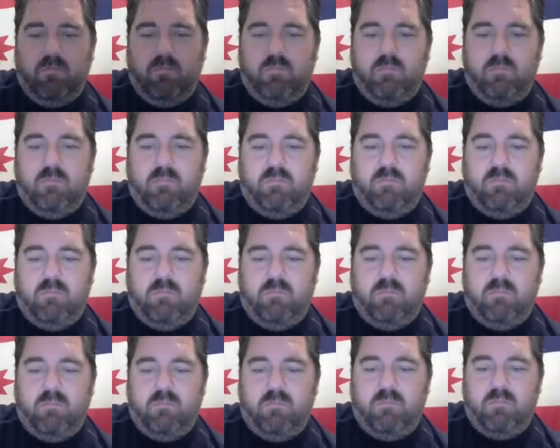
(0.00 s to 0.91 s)

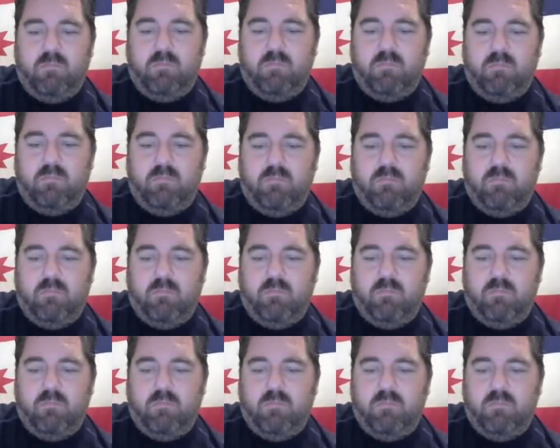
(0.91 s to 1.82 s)

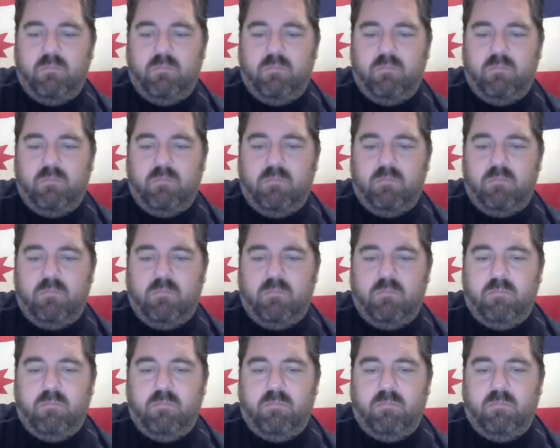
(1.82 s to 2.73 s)

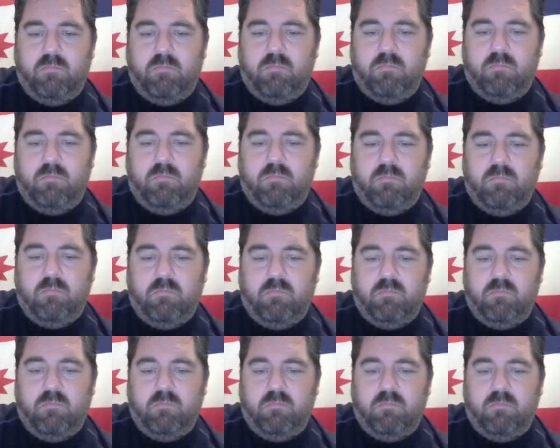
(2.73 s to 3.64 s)

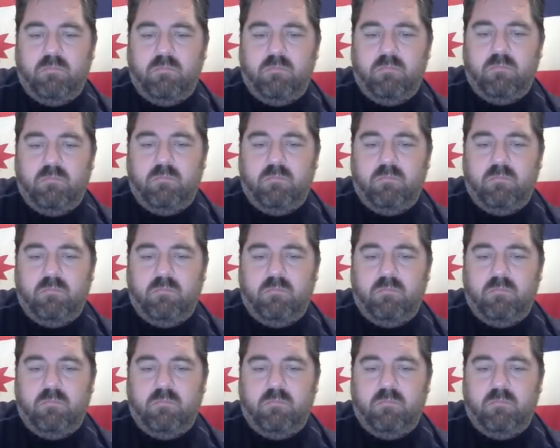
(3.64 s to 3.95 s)
Nobody speaks.